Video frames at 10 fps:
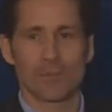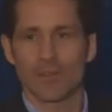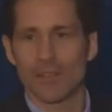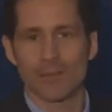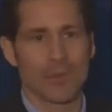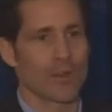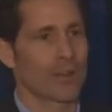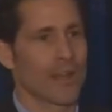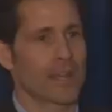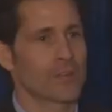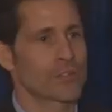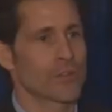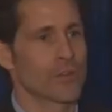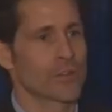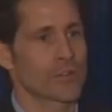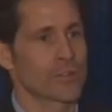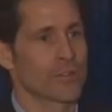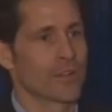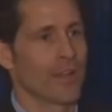but think about it like insurance,